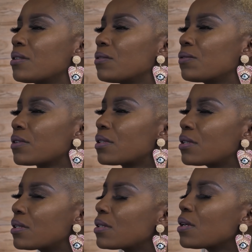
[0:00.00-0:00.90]
on you for
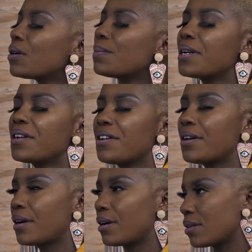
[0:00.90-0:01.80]
so many
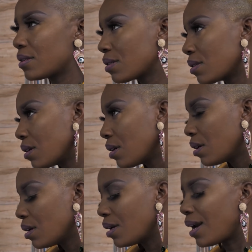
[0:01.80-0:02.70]
years?
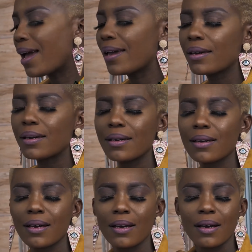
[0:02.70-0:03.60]
Like,
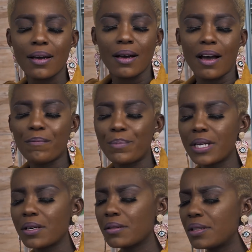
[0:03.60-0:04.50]
I've
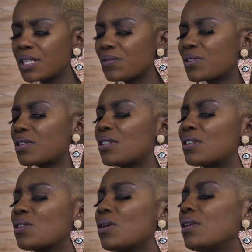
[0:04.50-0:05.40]
been on this for
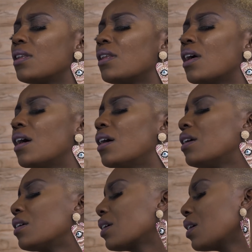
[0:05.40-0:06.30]
so
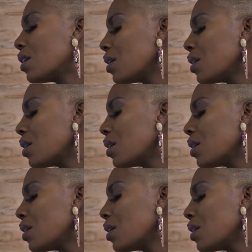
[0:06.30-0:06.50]
long